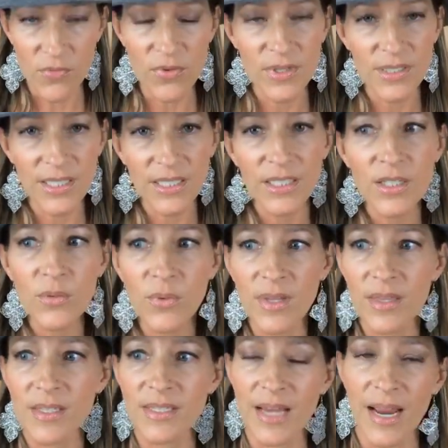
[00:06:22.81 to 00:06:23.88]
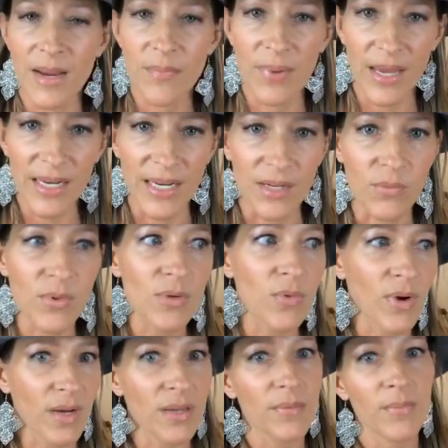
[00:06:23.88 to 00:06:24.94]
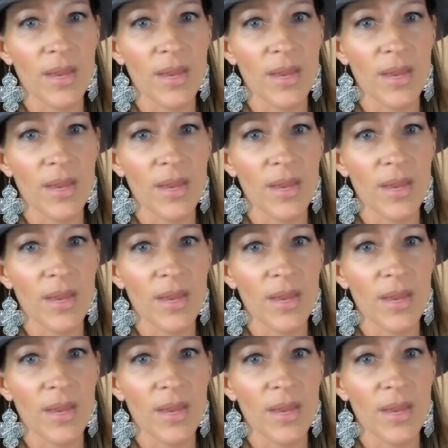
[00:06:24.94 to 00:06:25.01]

If we're dealing with a diabetic, we want to,